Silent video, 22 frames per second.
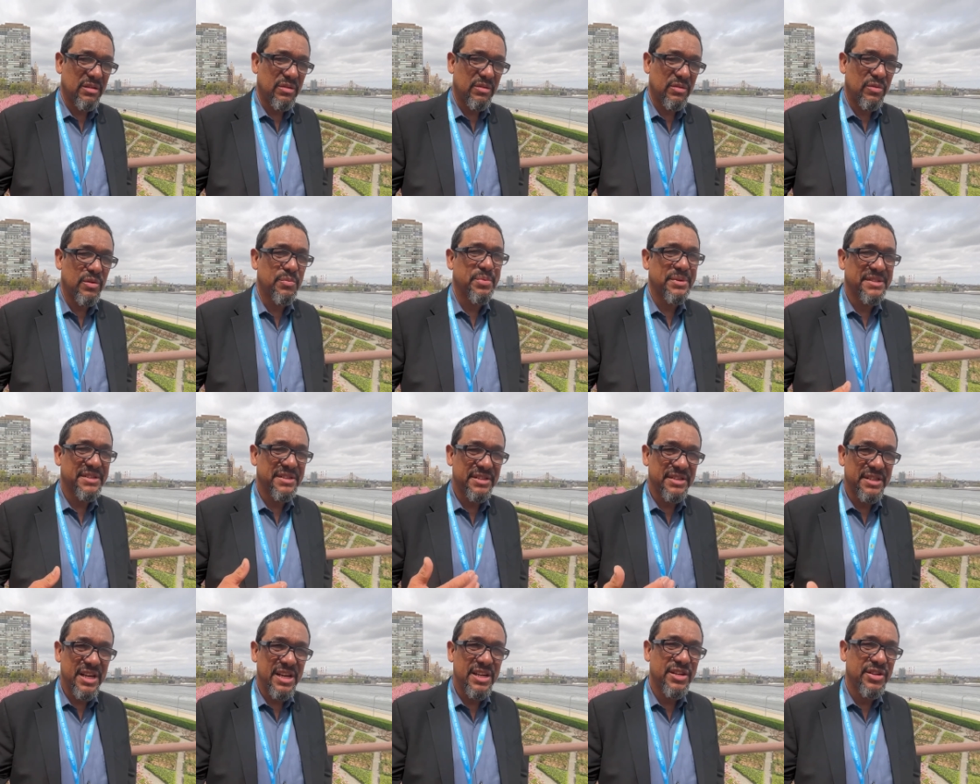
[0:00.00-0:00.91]

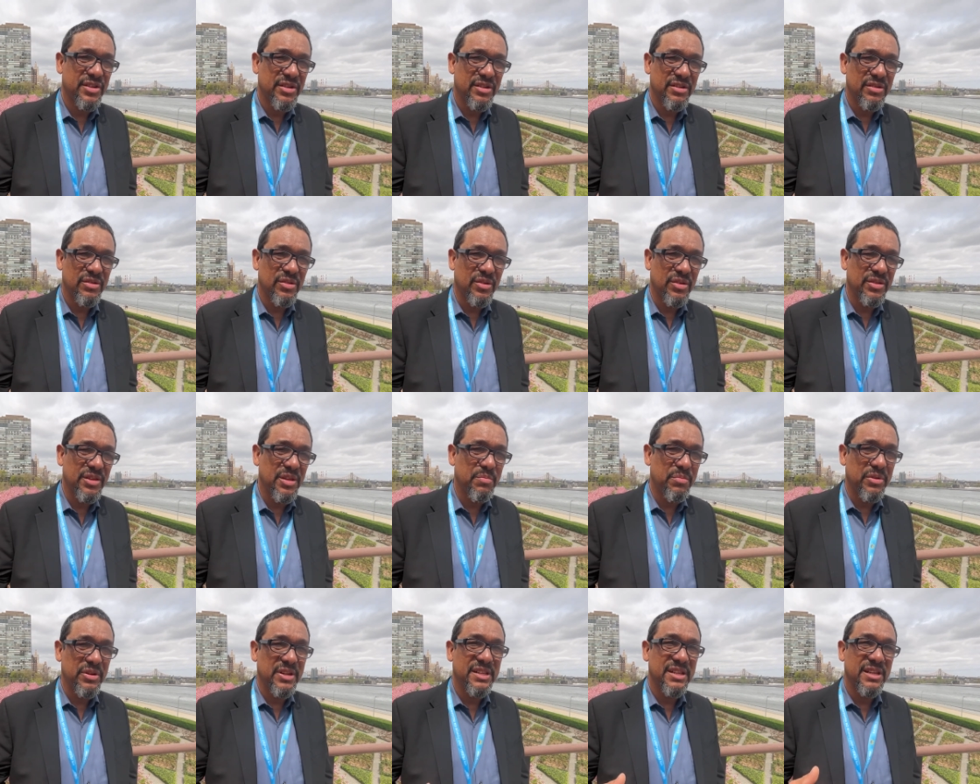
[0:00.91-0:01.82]
representation on the
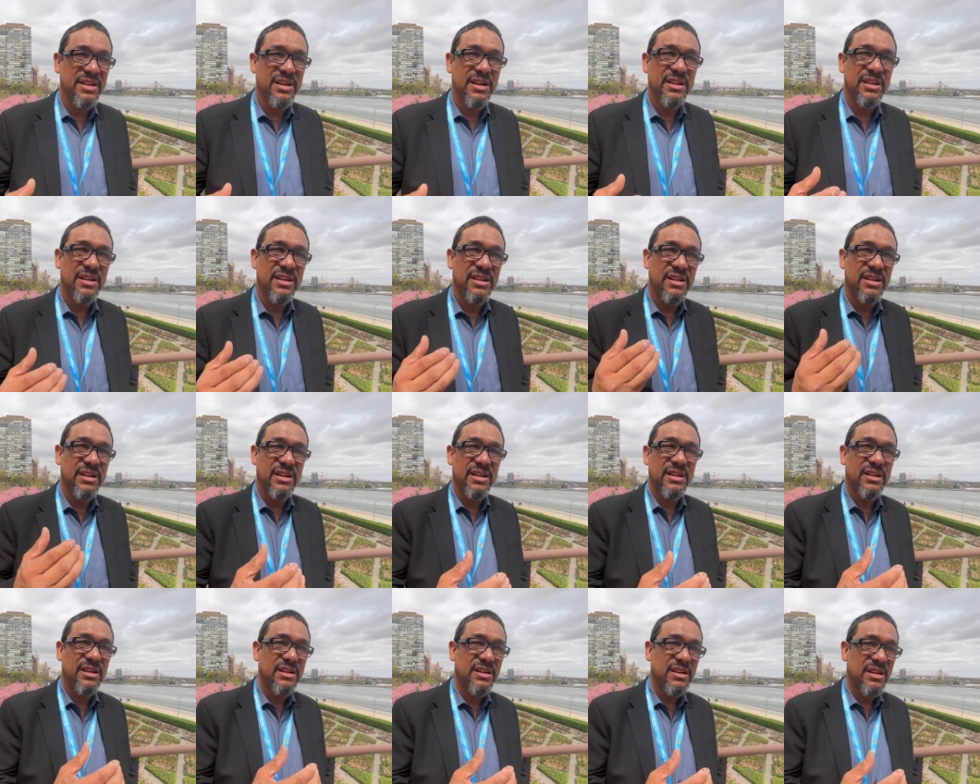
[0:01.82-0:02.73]
political
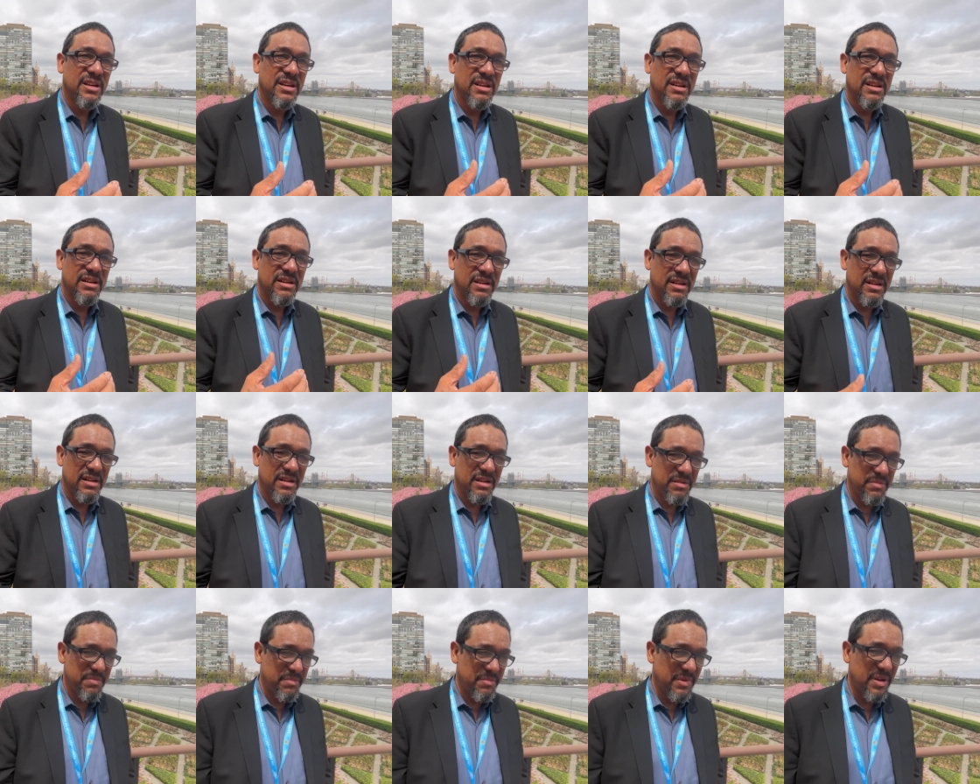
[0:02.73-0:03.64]
uh,
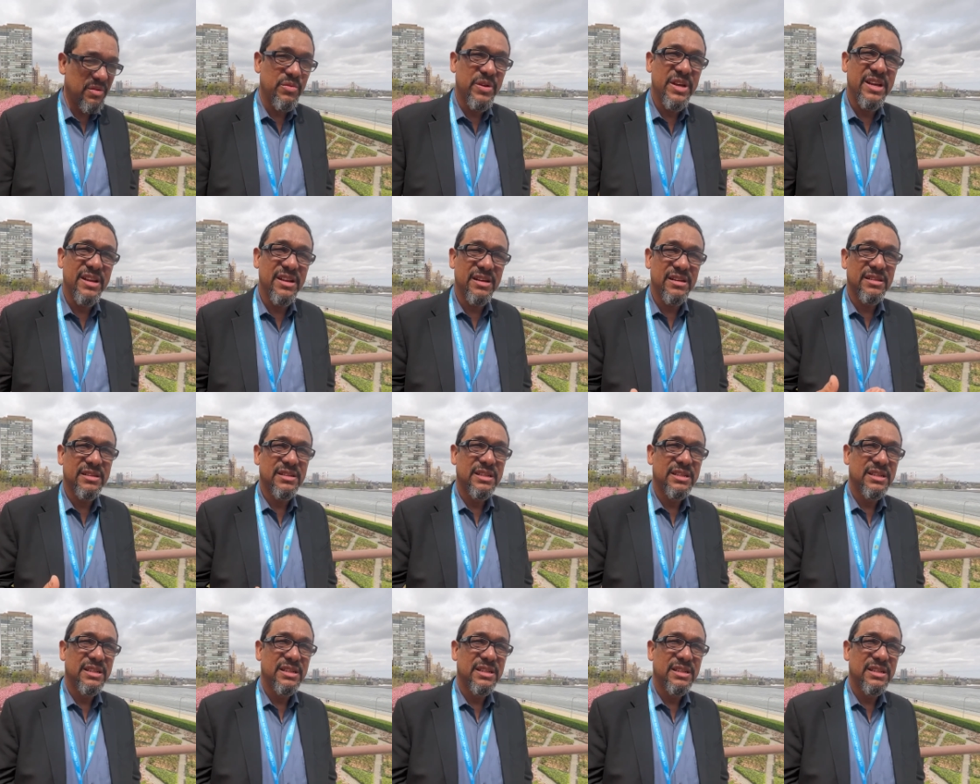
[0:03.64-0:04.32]
um, arena.